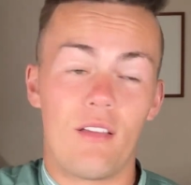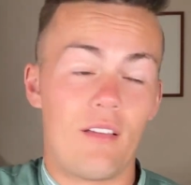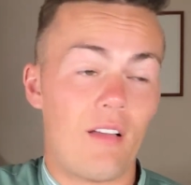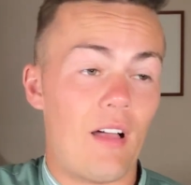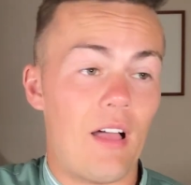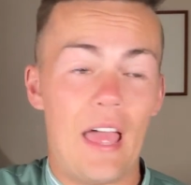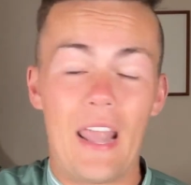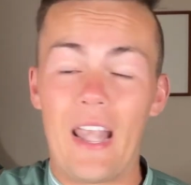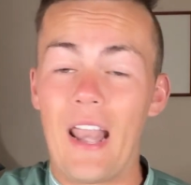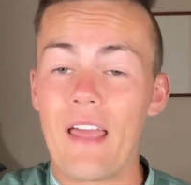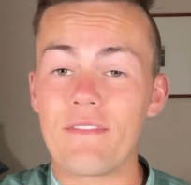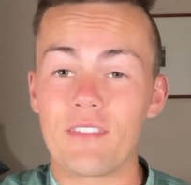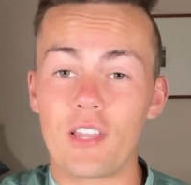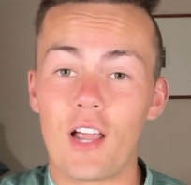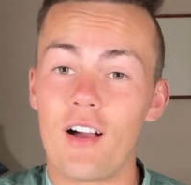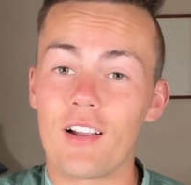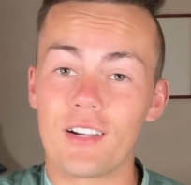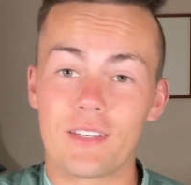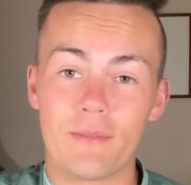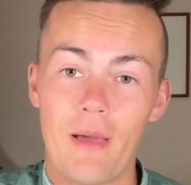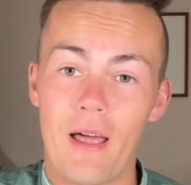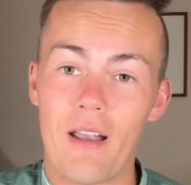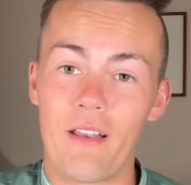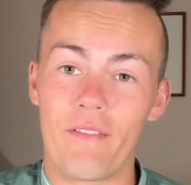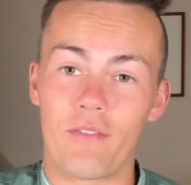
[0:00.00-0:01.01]
and I've
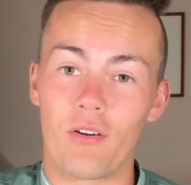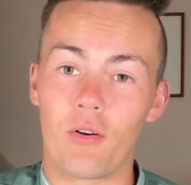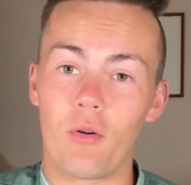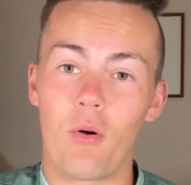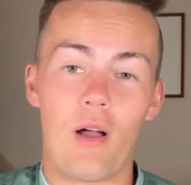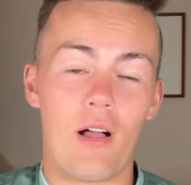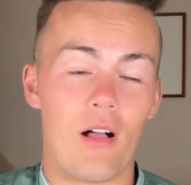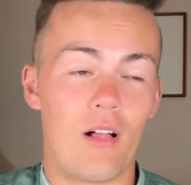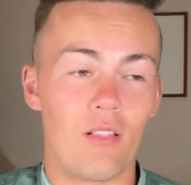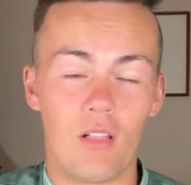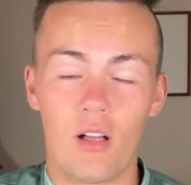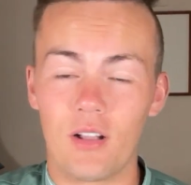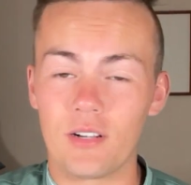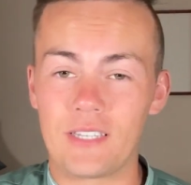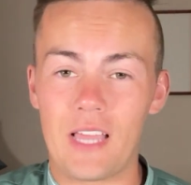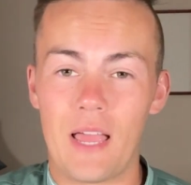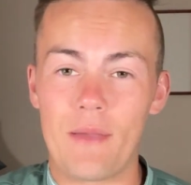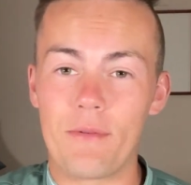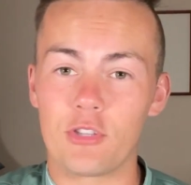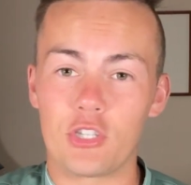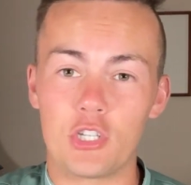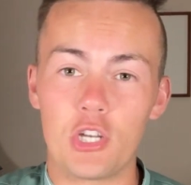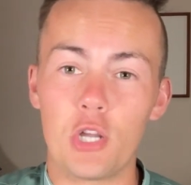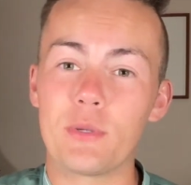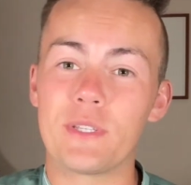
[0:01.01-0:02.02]
talked about it for a long time,
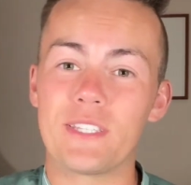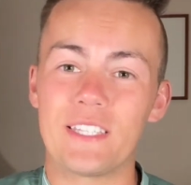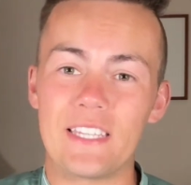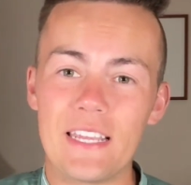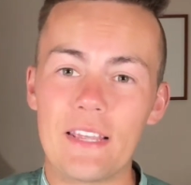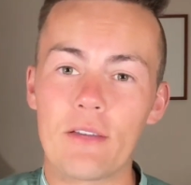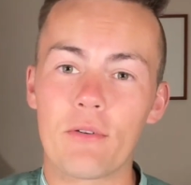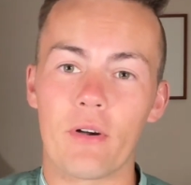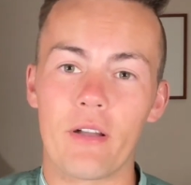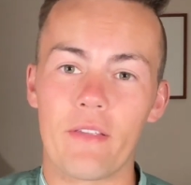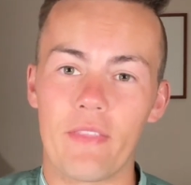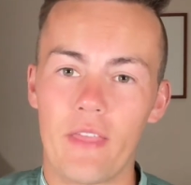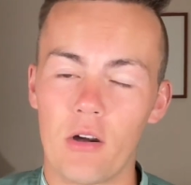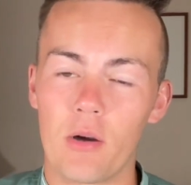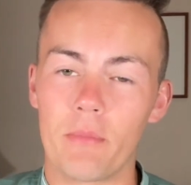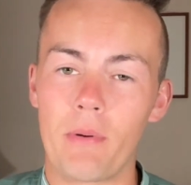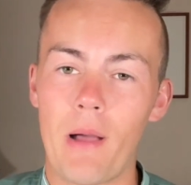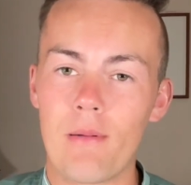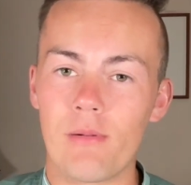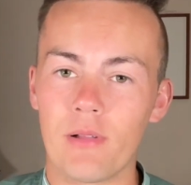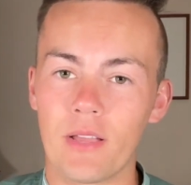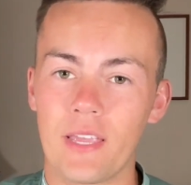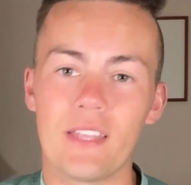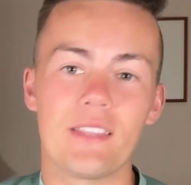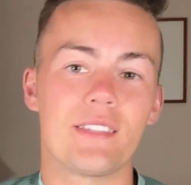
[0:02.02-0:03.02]
it's no secret that
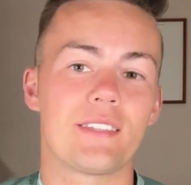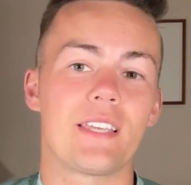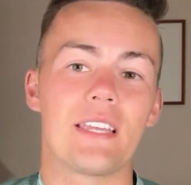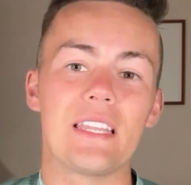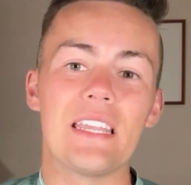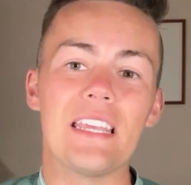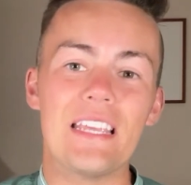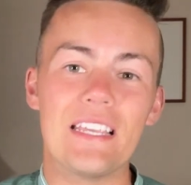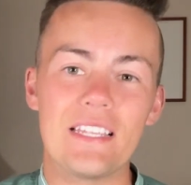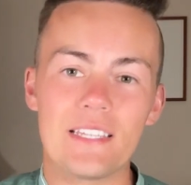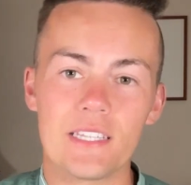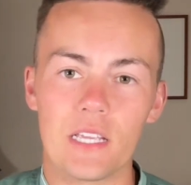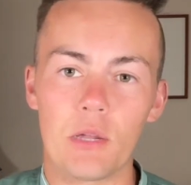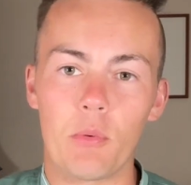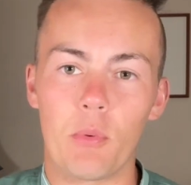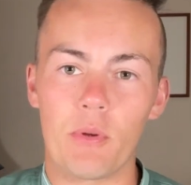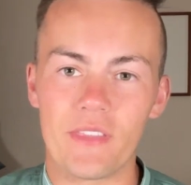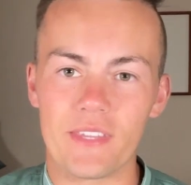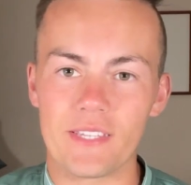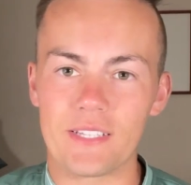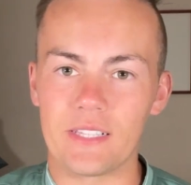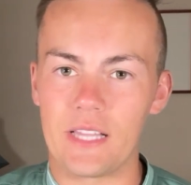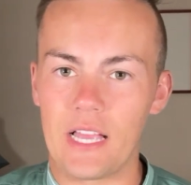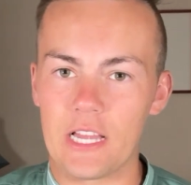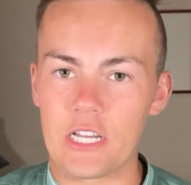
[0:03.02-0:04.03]
Republicans can easily win
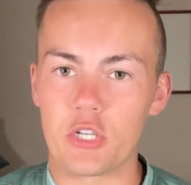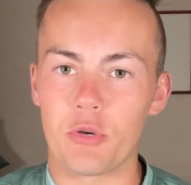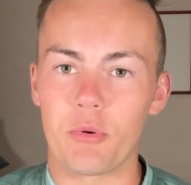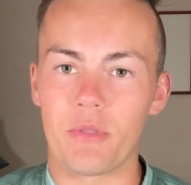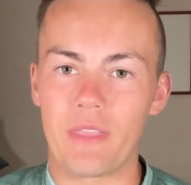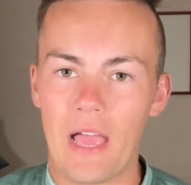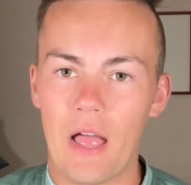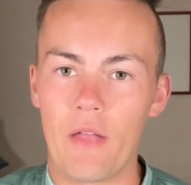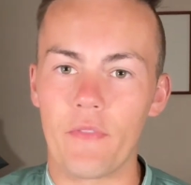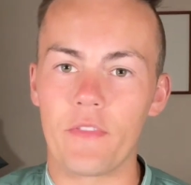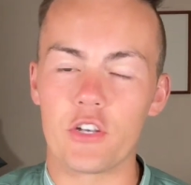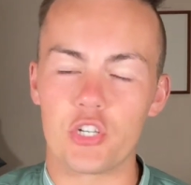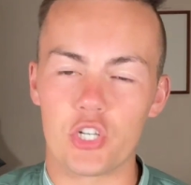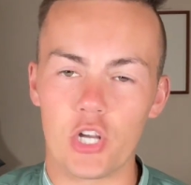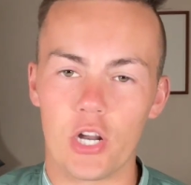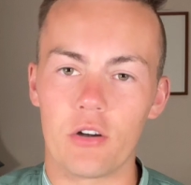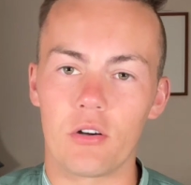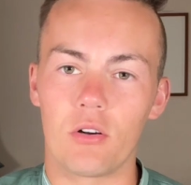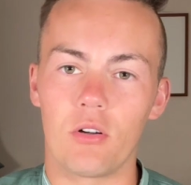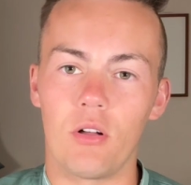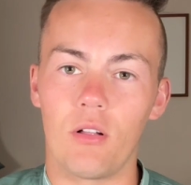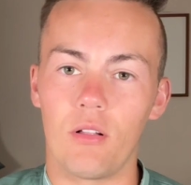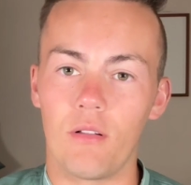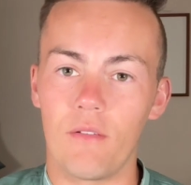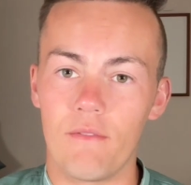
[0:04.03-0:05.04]
this election without the
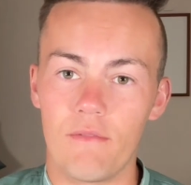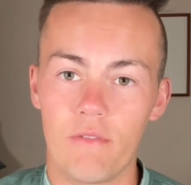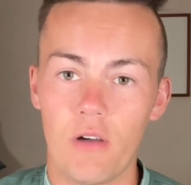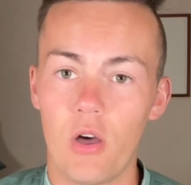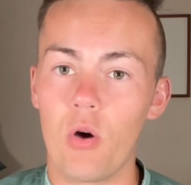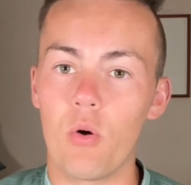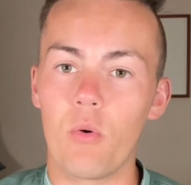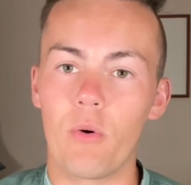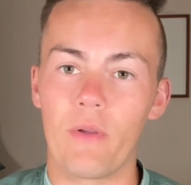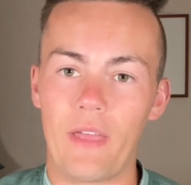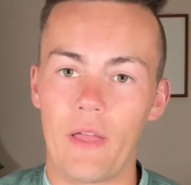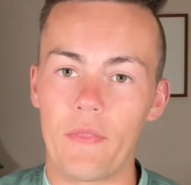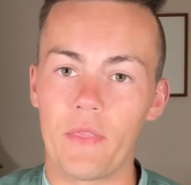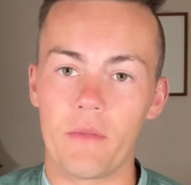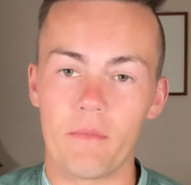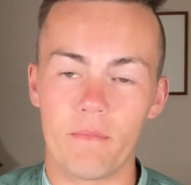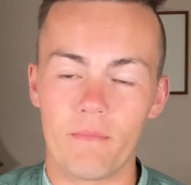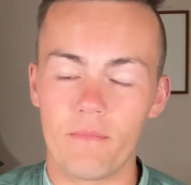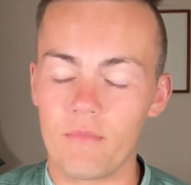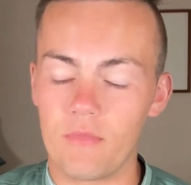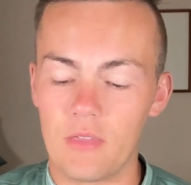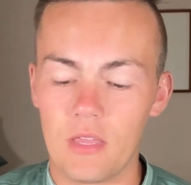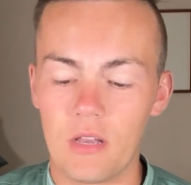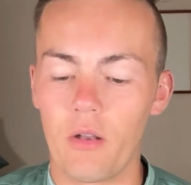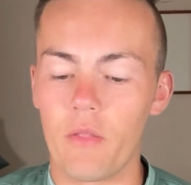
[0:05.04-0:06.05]
general vote, without
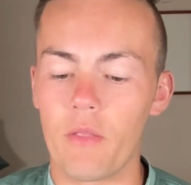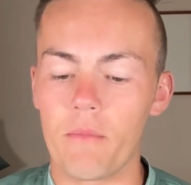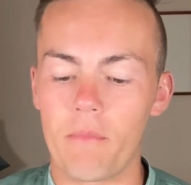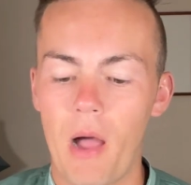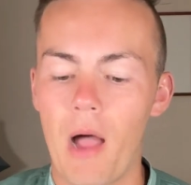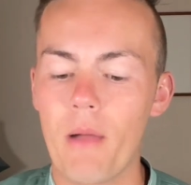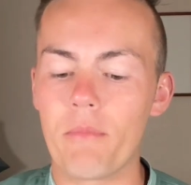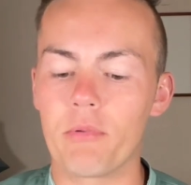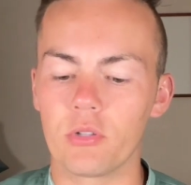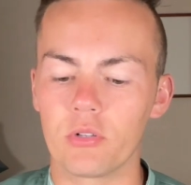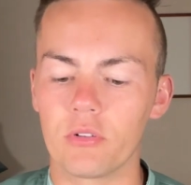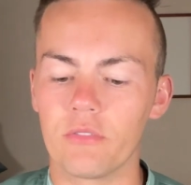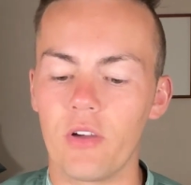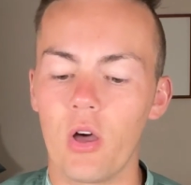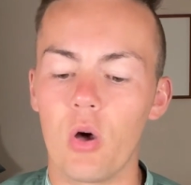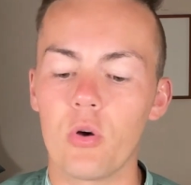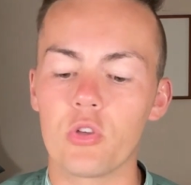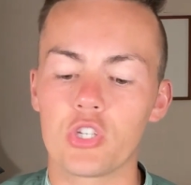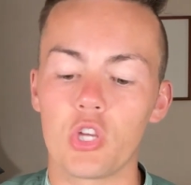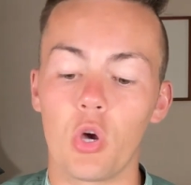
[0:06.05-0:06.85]
the popular vote.